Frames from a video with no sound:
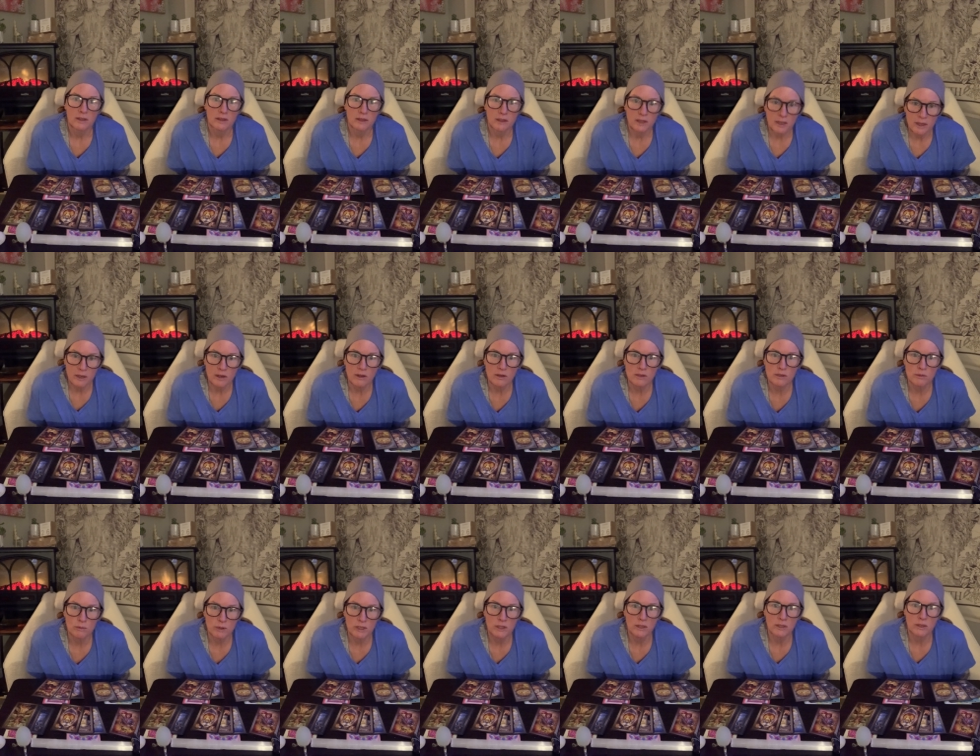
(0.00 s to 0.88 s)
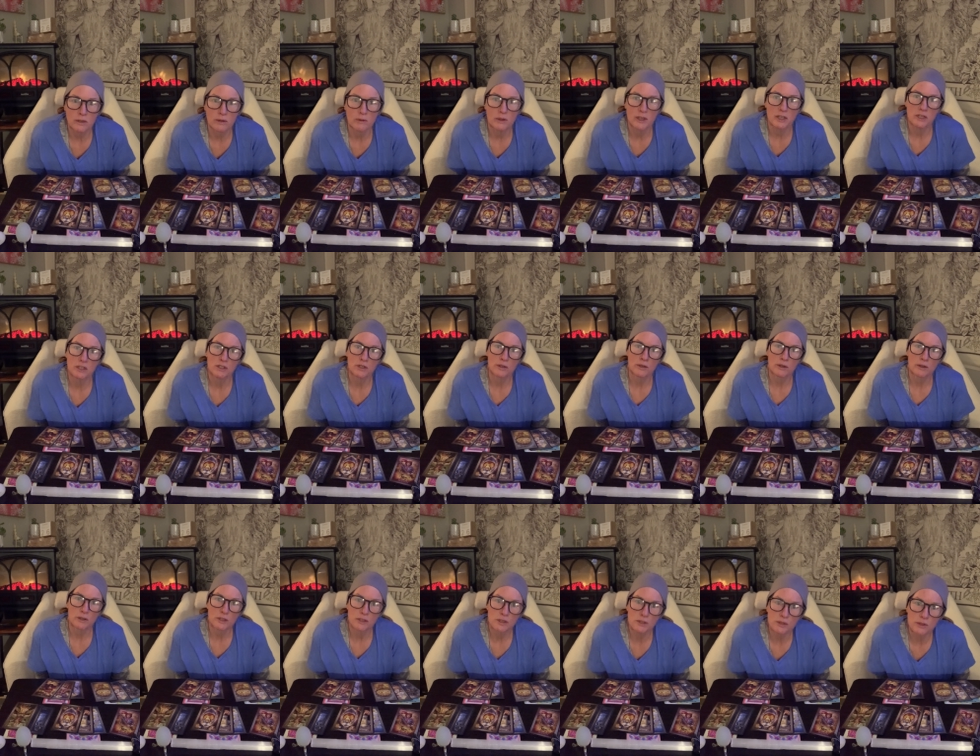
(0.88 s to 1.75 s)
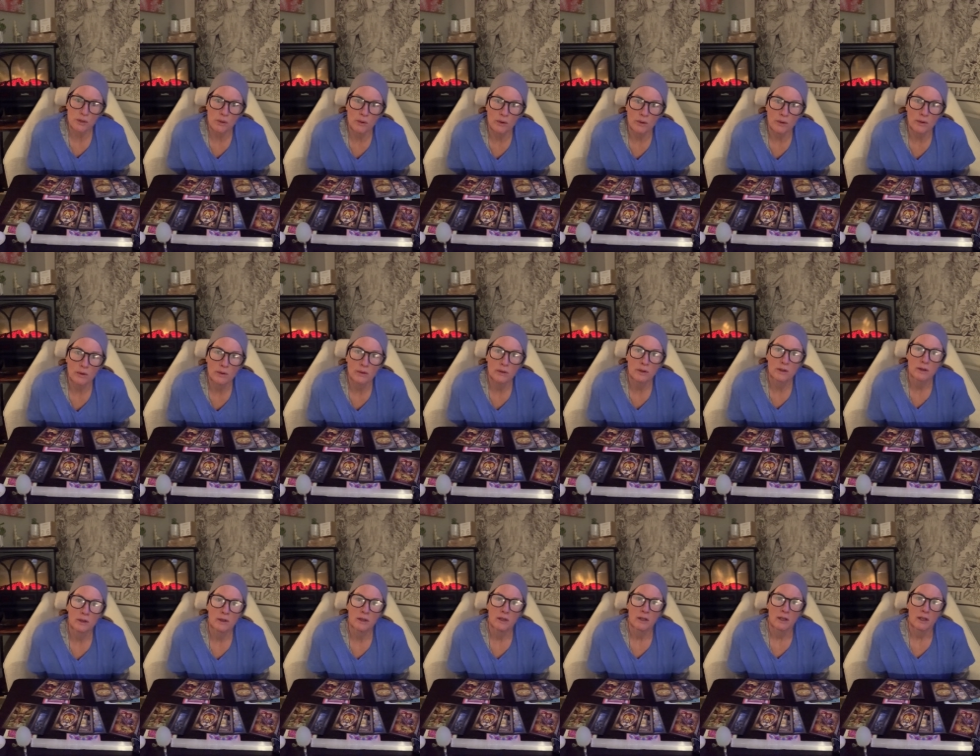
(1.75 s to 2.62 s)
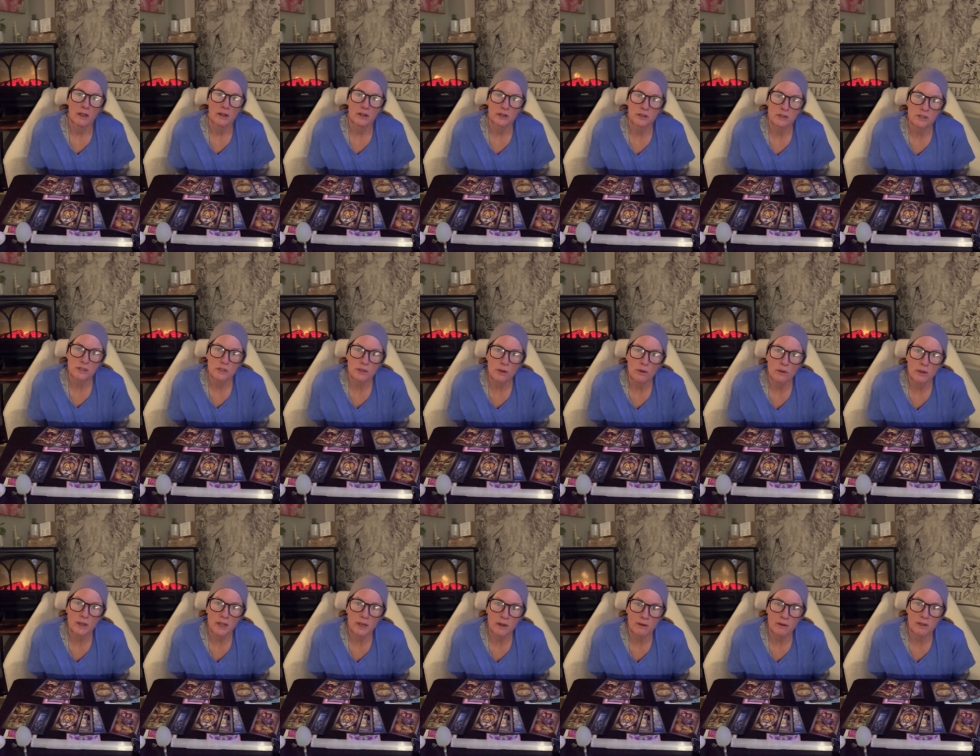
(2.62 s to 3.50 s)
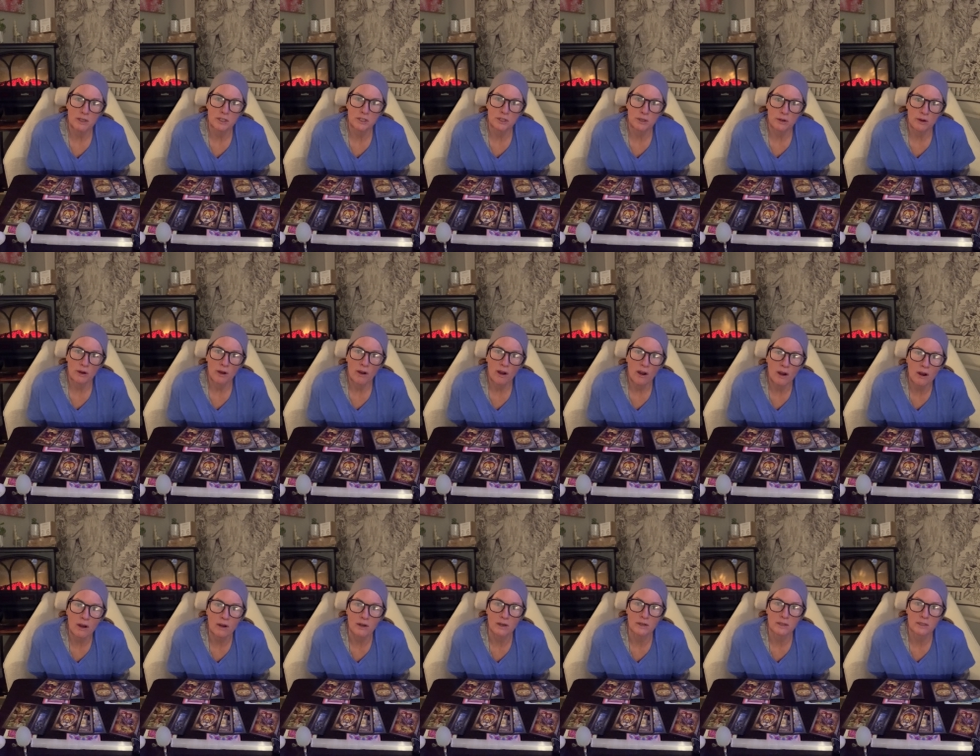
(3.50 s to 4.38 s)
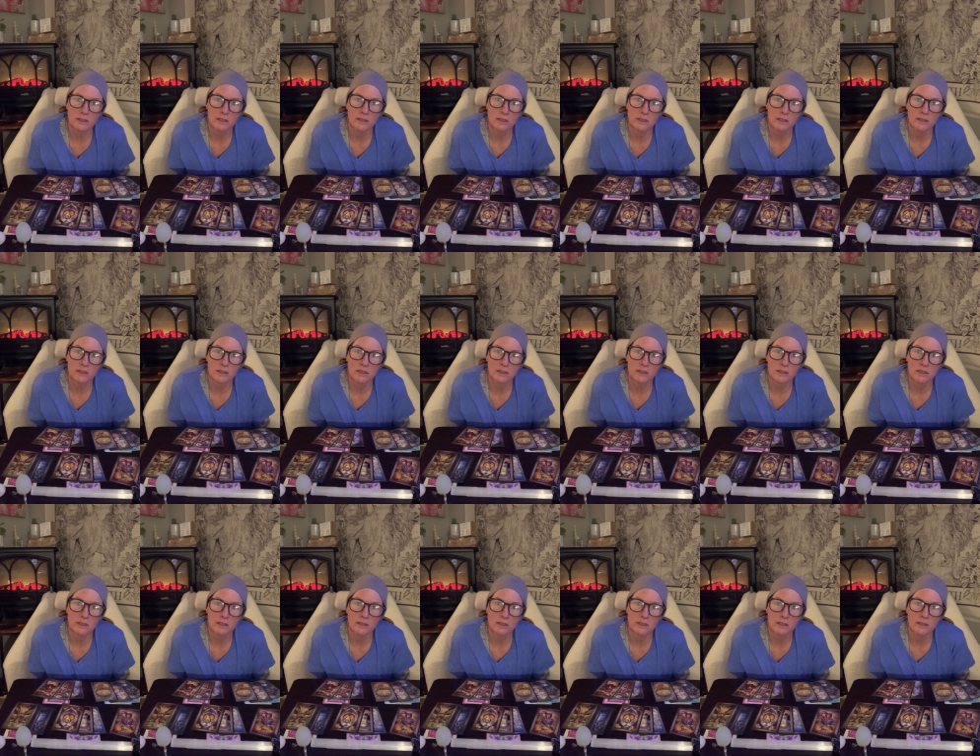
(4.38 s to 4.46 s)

that goes with you is your soul. And your soul carries your heart.